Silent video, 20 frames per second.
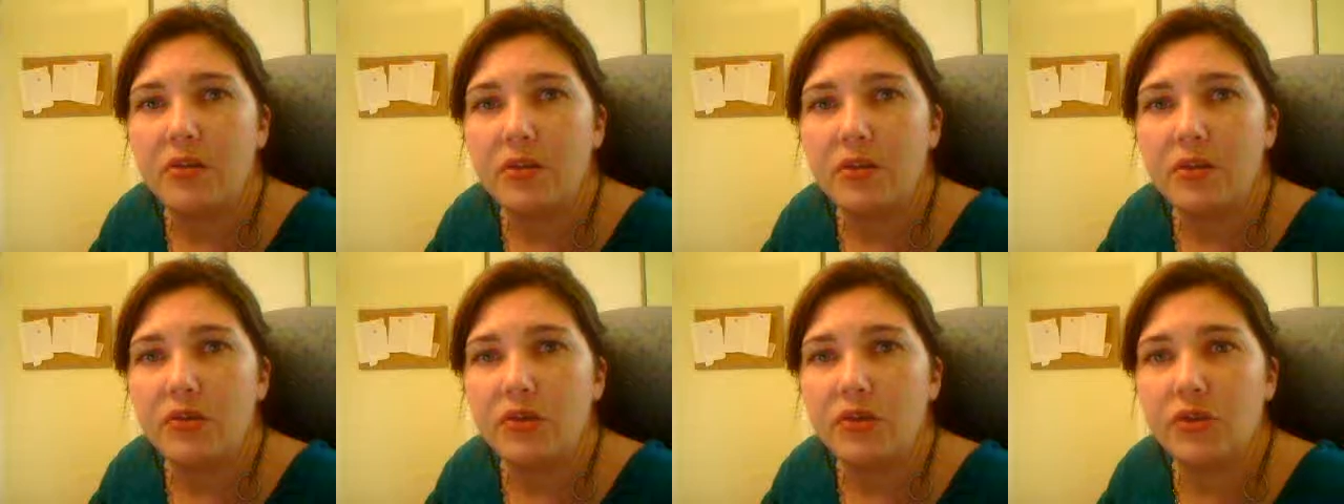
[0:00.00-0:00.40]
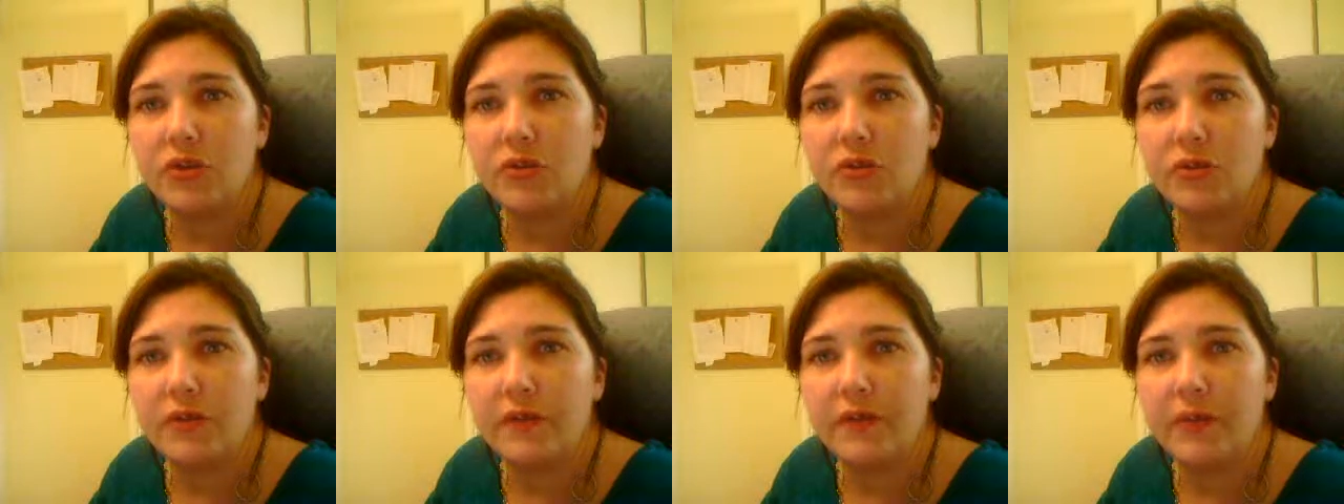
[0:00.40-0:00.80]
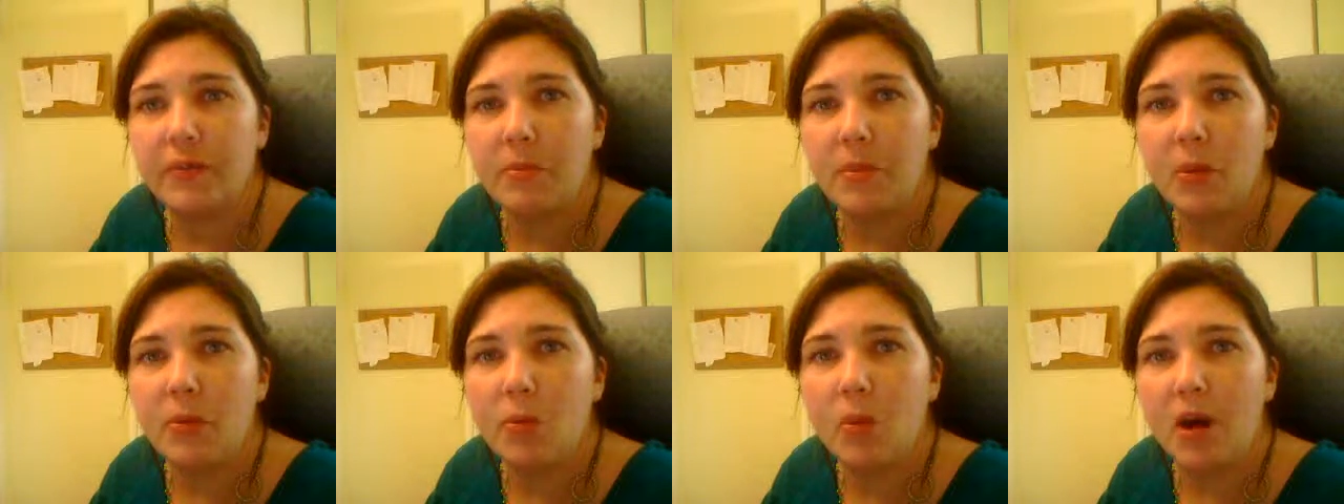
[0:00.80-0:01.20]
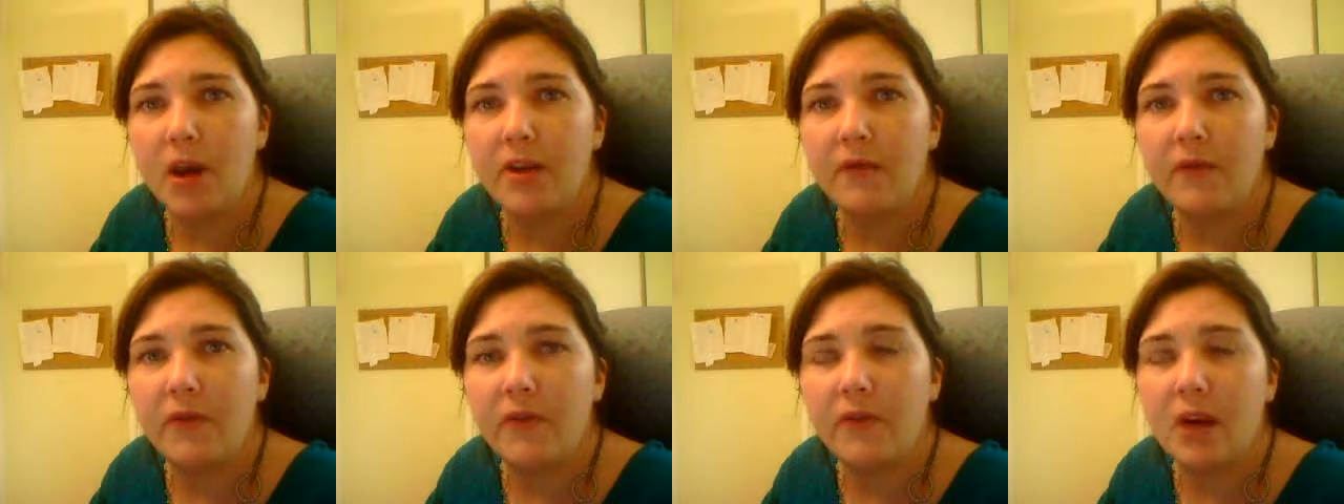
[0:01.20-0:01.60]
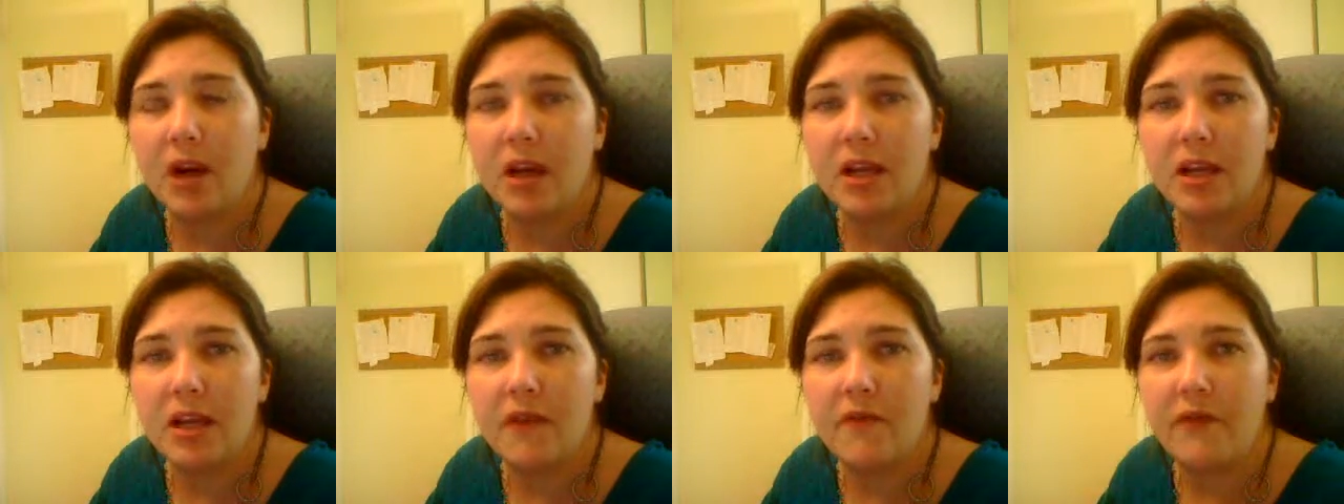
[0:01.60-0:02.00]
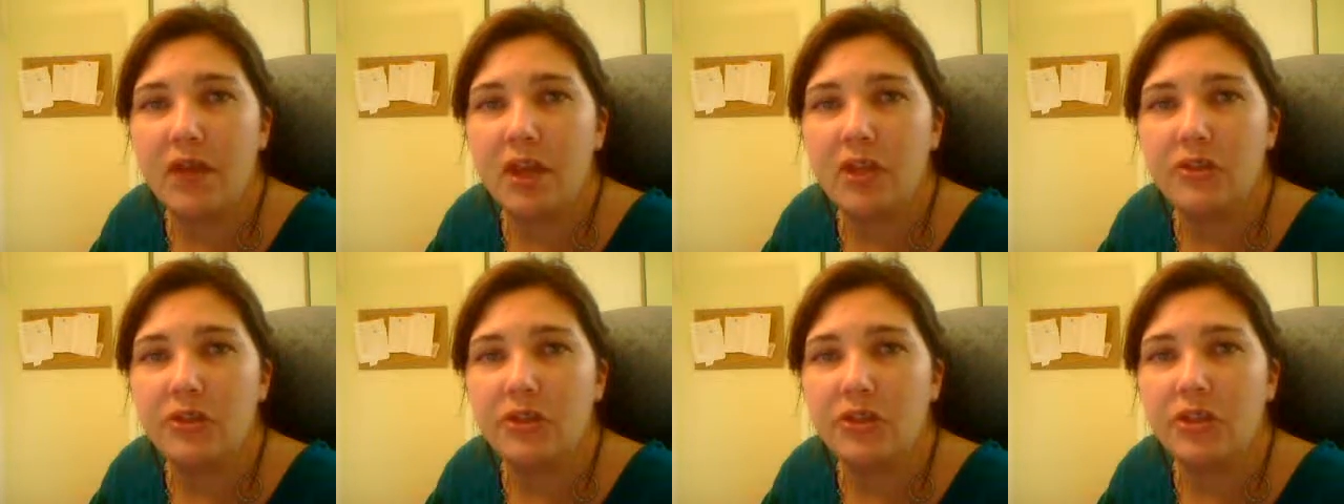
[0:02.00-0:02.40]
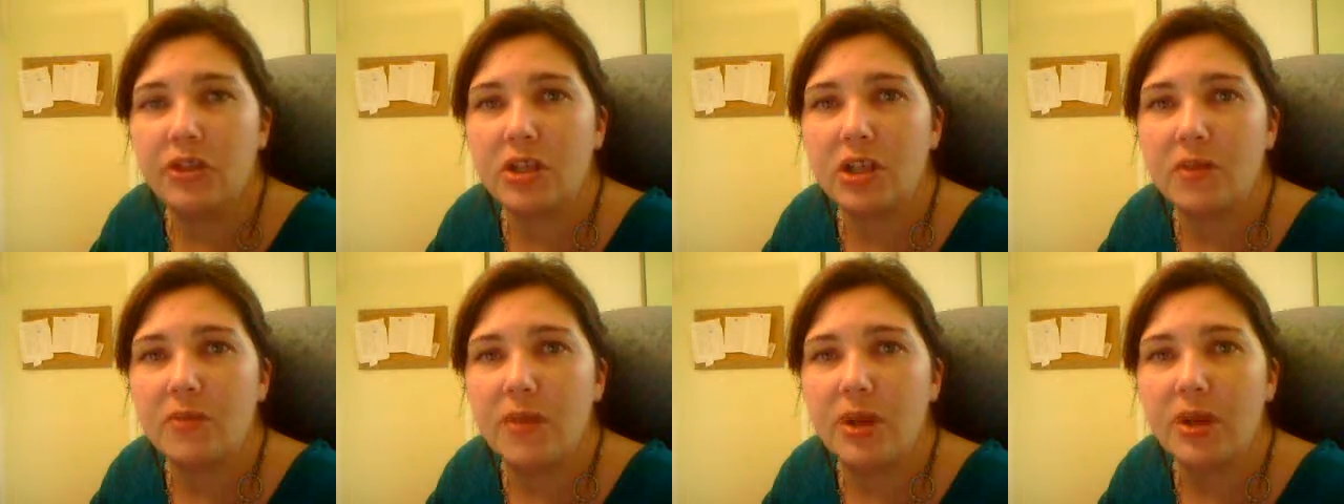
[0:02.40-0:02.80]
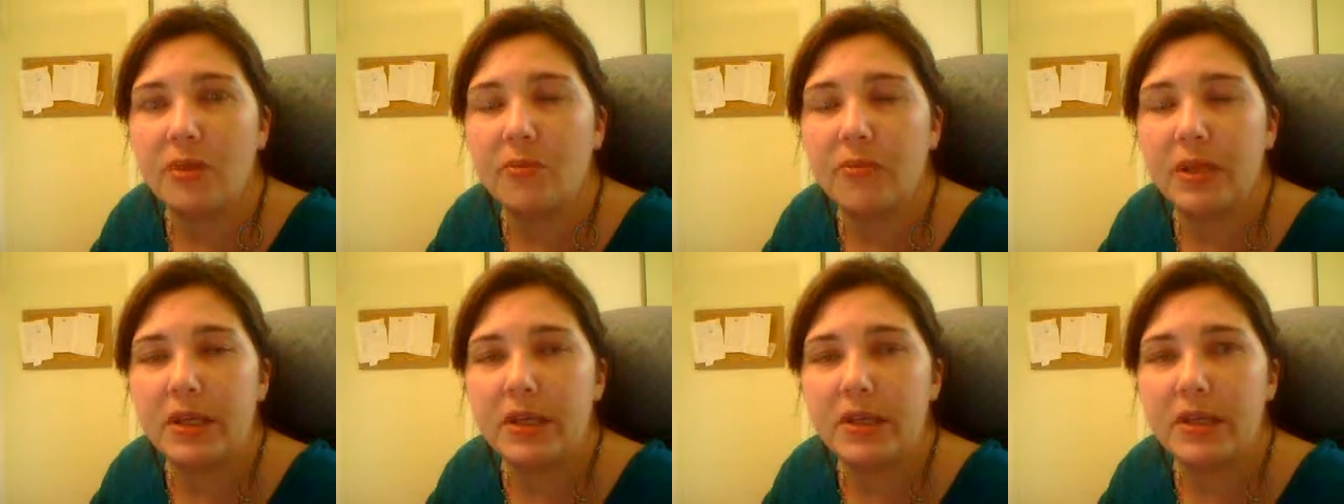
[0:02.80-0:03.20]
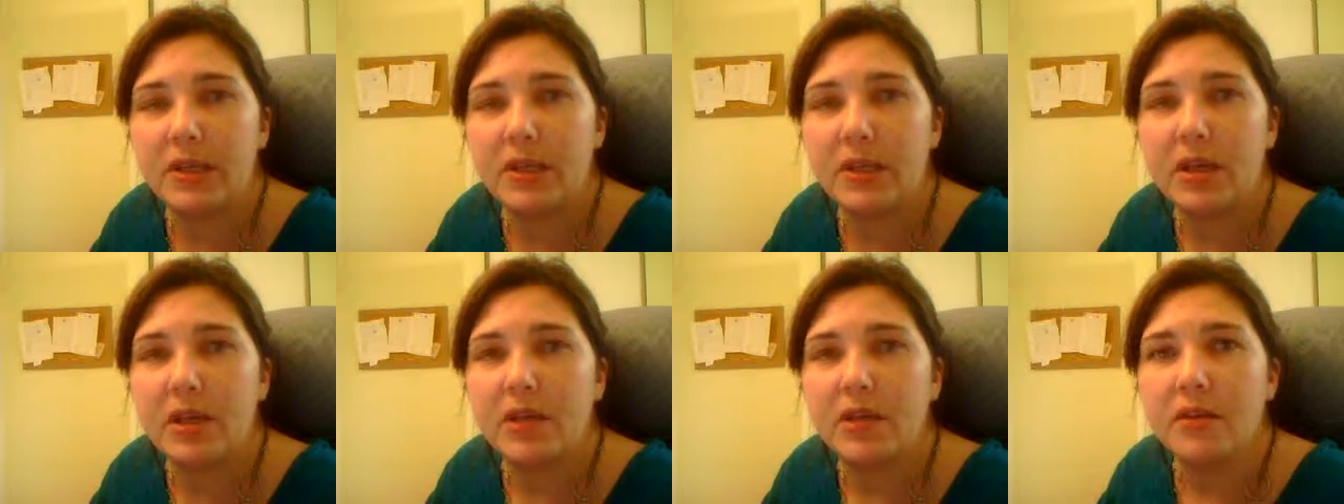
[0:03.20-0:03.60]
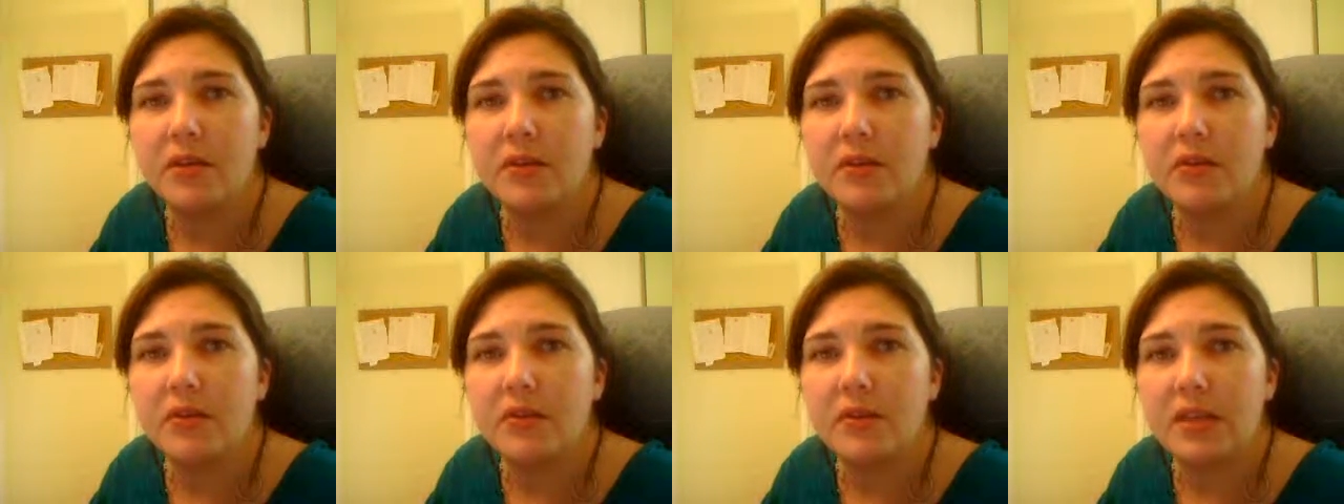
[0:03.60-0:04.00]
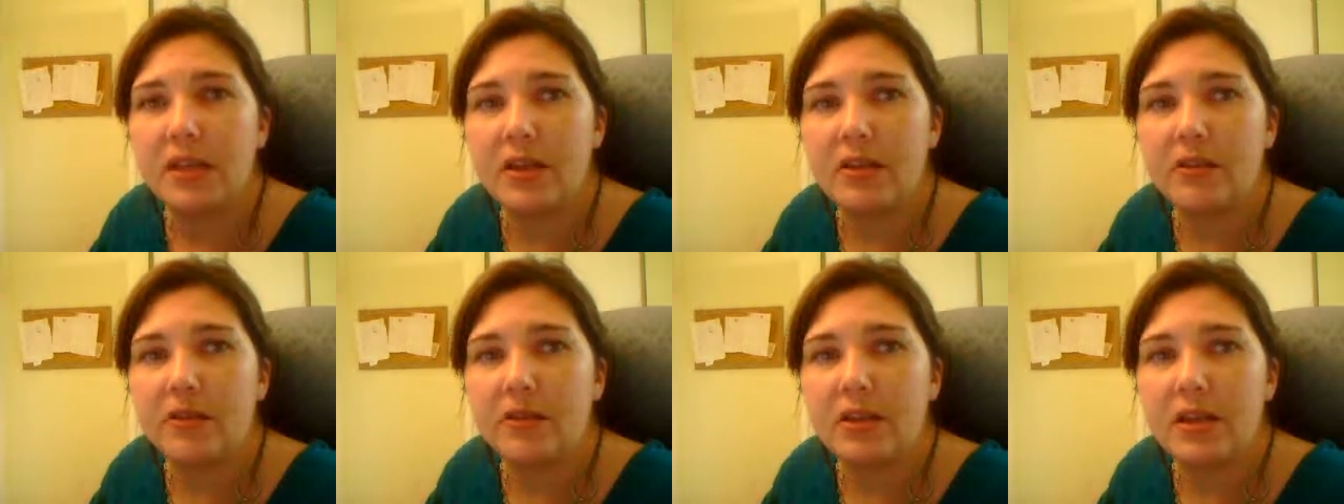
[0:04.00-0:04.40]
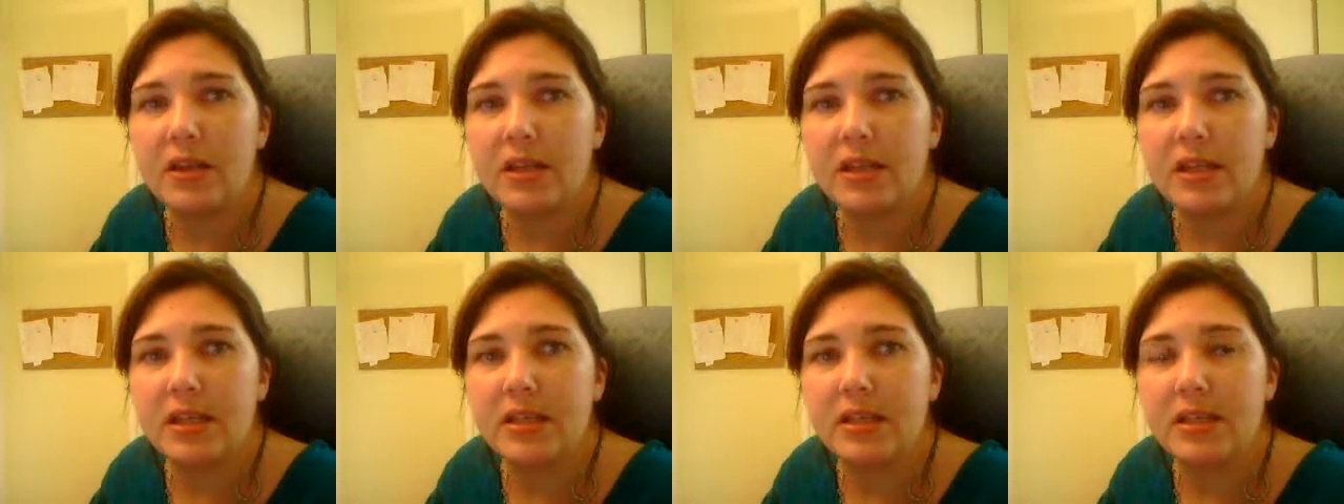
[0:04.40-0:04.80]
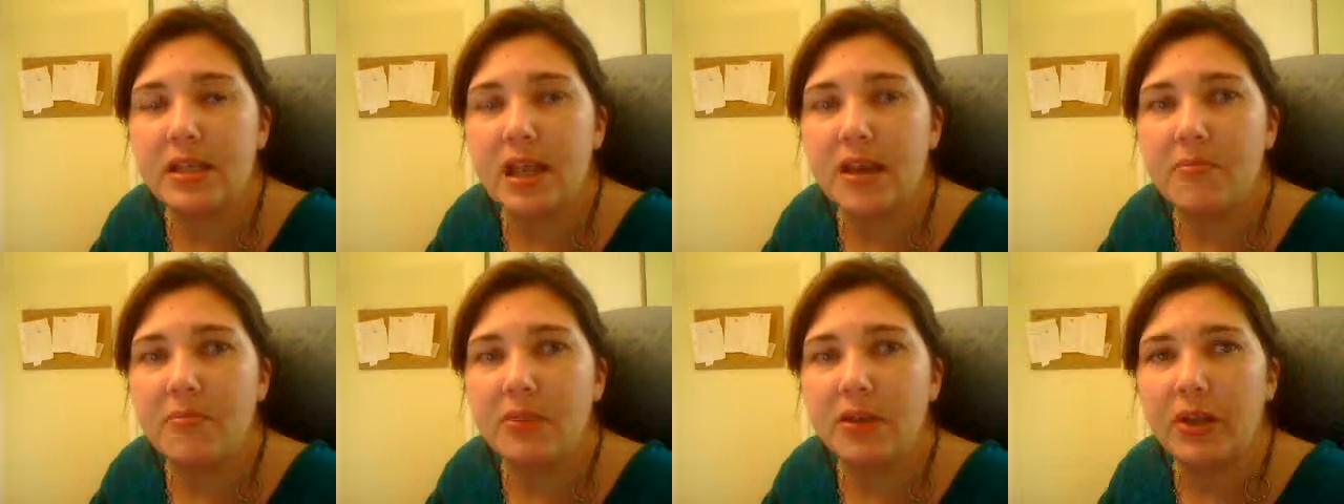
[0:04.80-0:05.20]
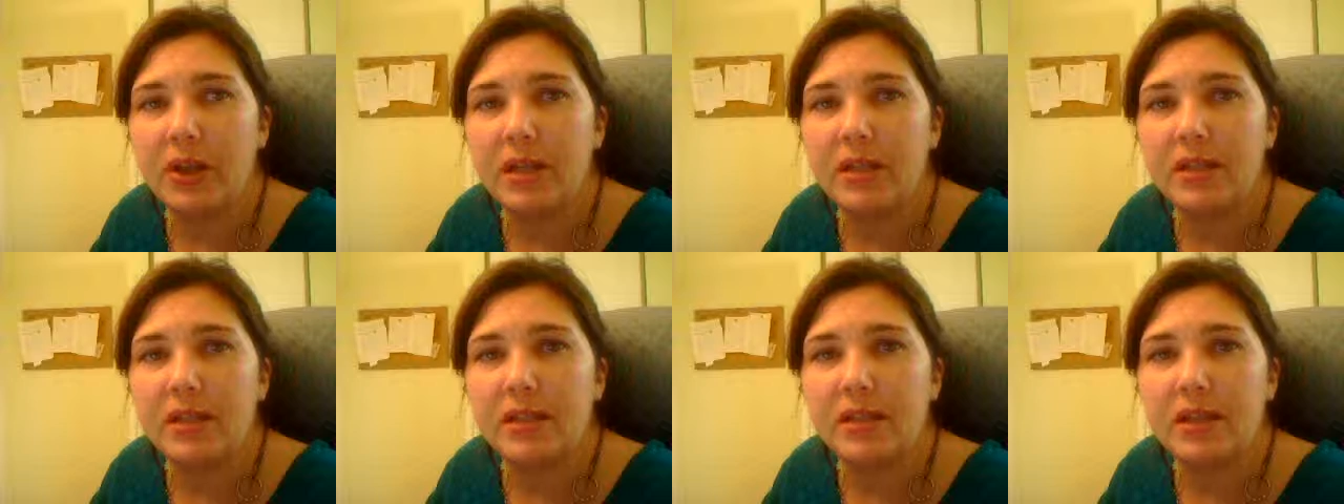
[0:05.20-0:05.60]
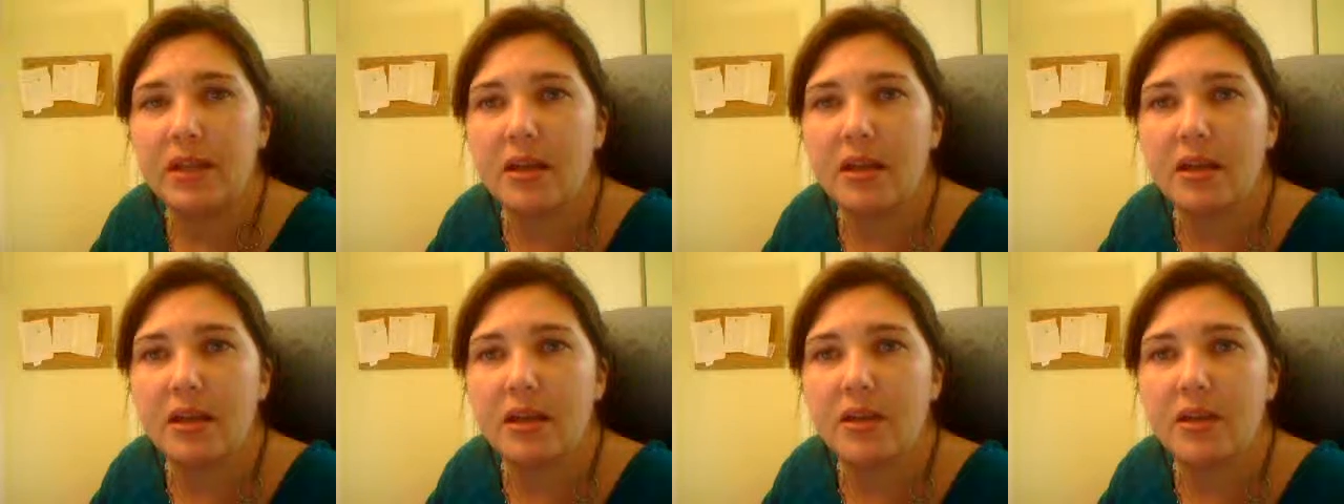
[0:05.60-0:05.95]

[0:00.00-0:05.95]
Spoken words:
You can choose from a wide variety of HTML based newsletter eZine templates.